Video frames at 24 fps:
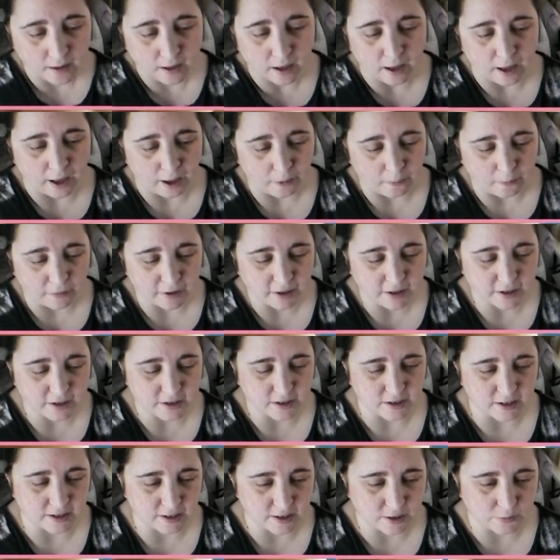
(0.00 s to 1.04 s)
So
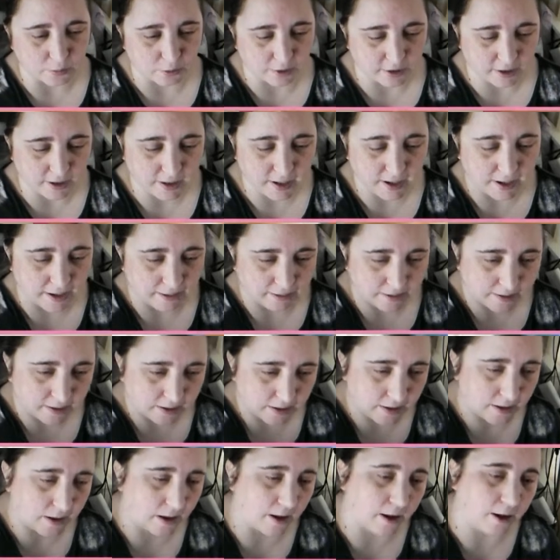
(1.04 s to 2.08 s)
this is what you get.
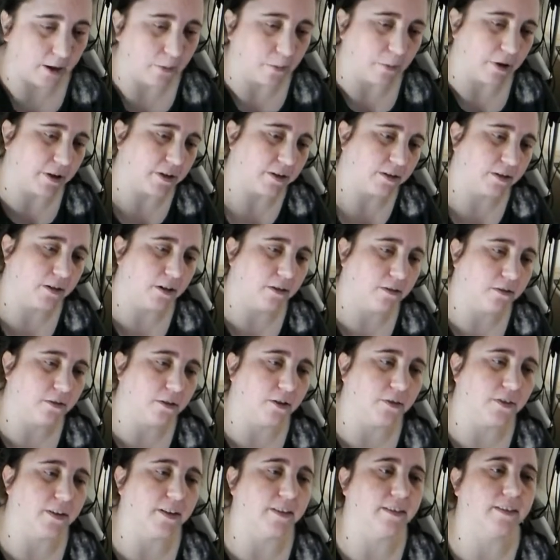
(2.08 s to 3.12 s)
I don't know
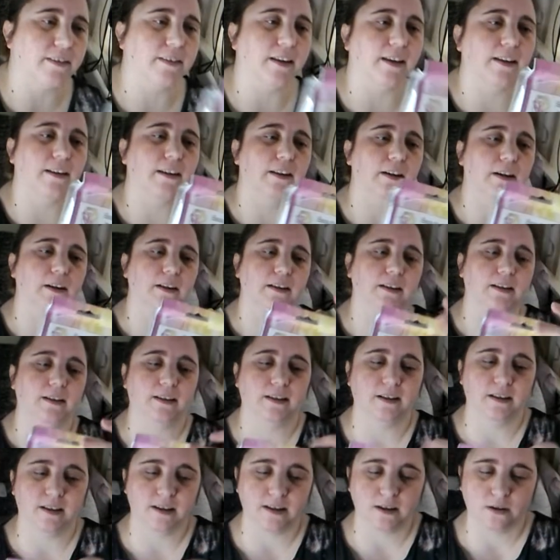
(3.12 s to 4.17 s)
if it says in
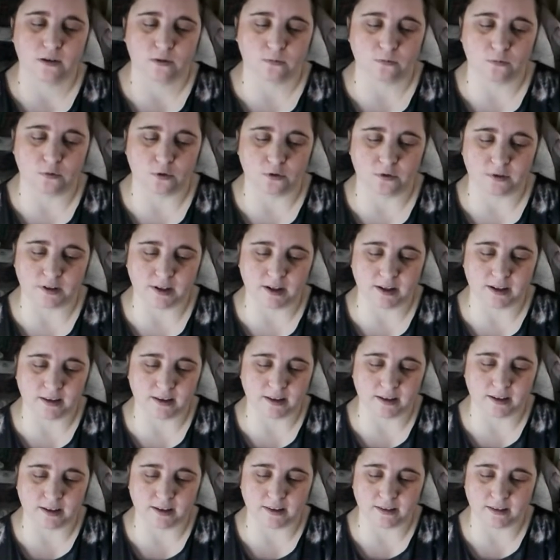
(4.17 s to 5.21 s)
what the
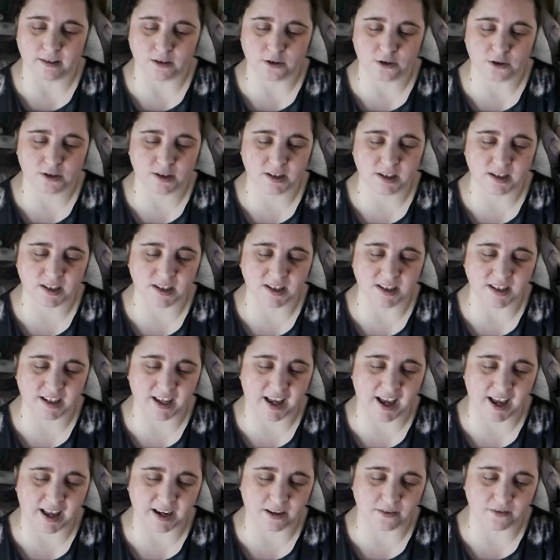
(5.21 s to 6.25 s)
thing is, it just says it's
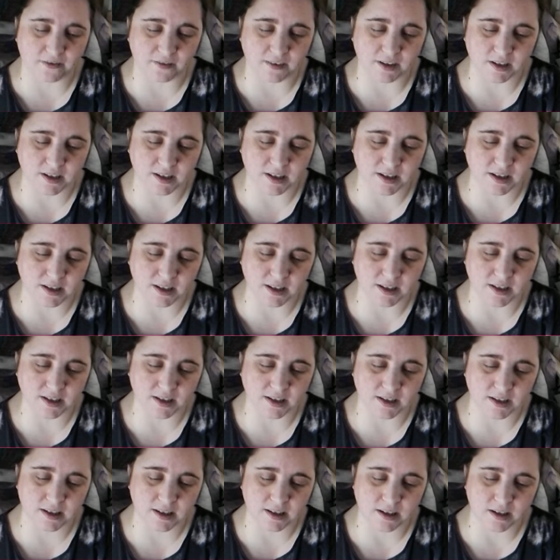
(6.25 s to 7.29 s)

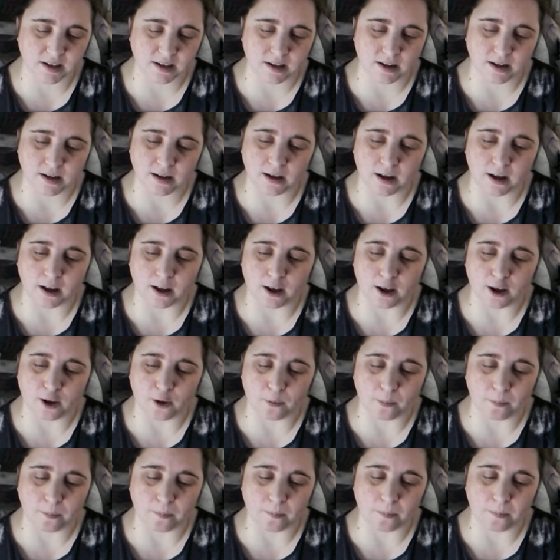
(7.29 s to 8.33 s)
canvas,
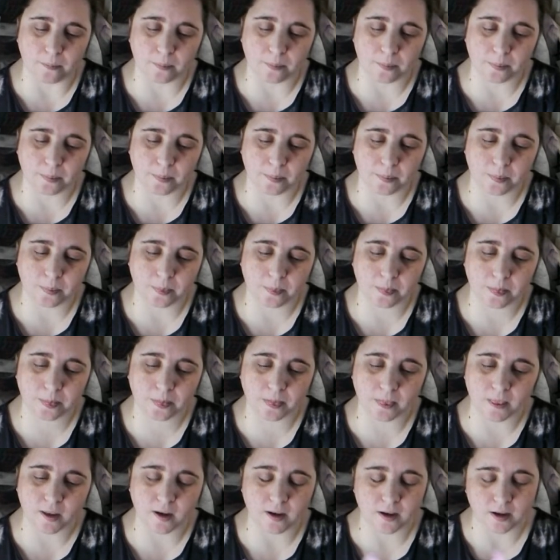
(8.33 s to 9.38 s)
but
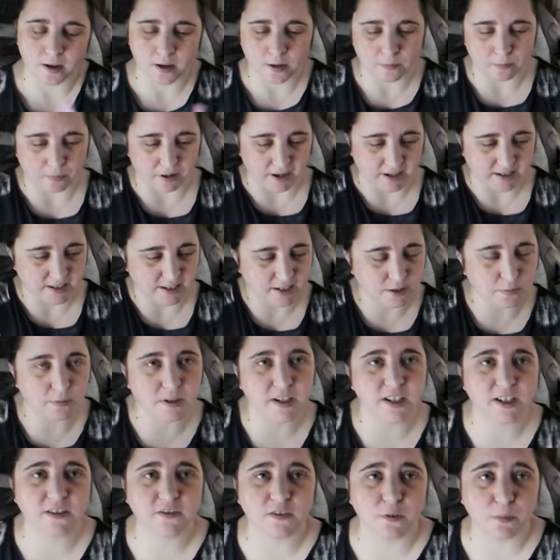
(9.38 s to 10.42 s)
as this one
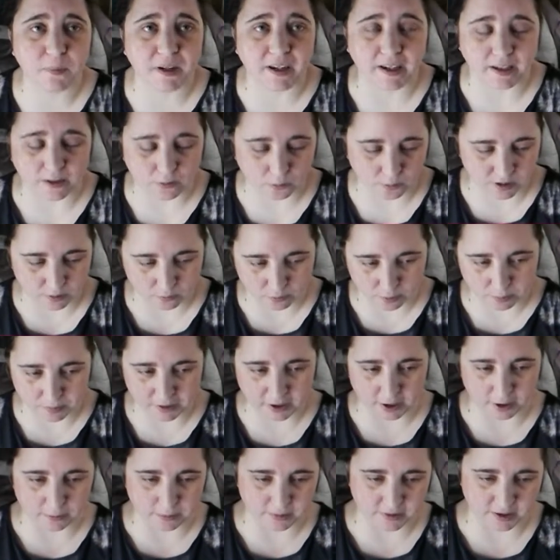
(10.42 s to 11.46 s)
is for me, we can
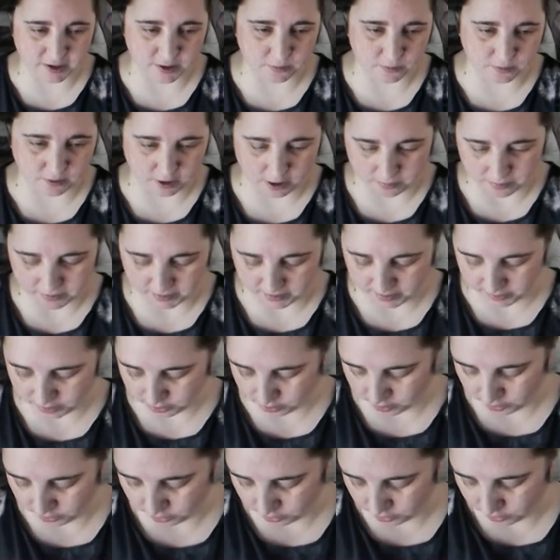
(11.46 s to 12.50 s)
probably open this one up and
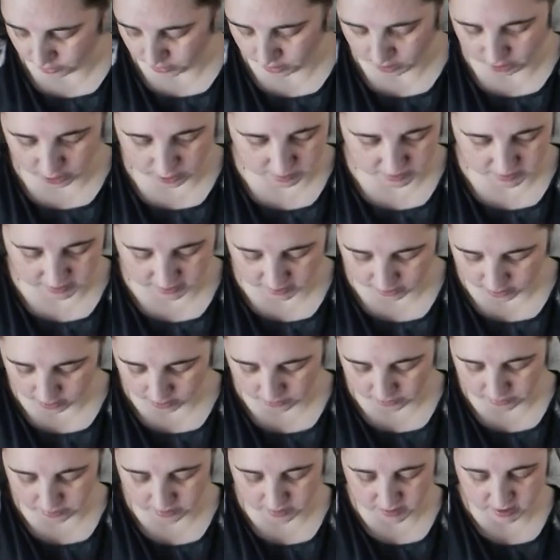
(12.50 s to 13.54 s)
show you, so I'll open that
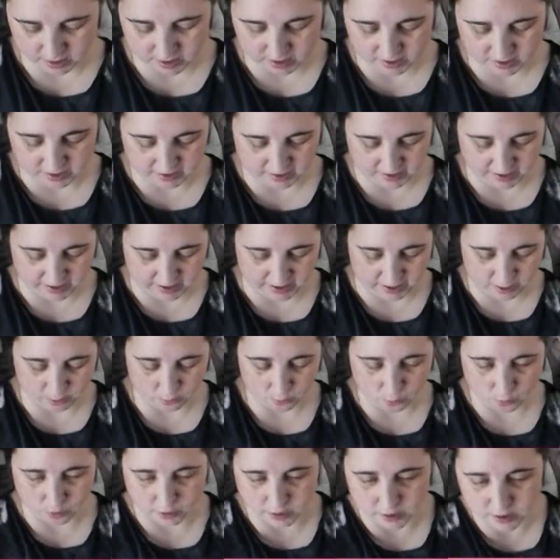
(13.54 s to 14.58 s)
up at the
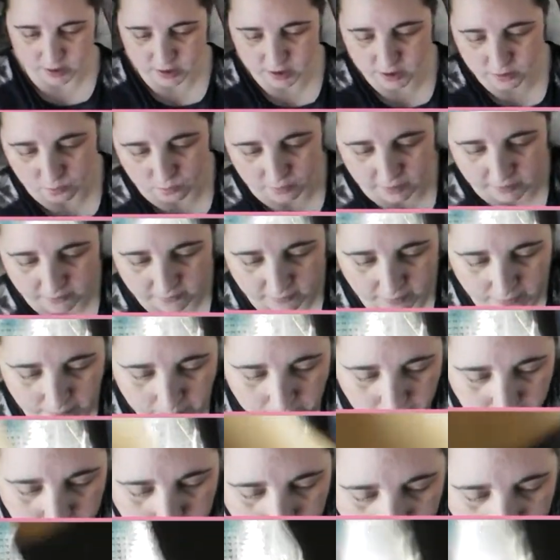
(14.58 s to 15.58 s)
end once we've gone